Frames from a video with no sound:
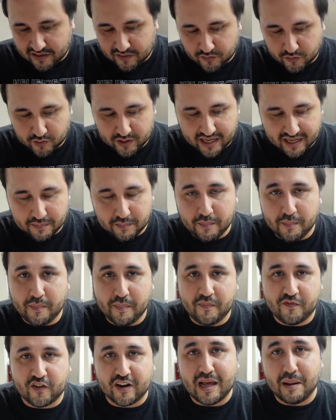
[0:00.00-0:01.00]
for not
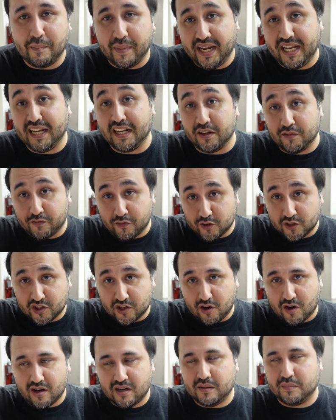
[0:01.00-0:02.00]
for not maining the first
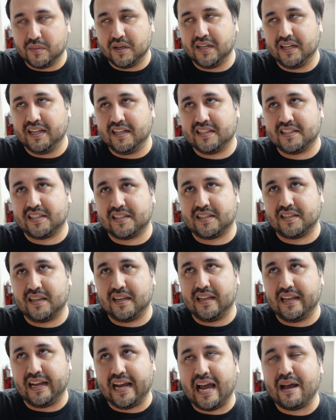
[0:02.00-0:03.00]
card, but it's
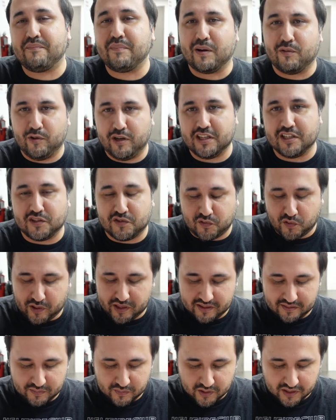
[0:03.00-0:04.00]
I have my reasons for
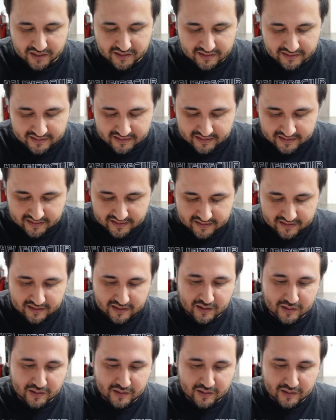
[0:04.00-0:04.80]
it. But yeah, I even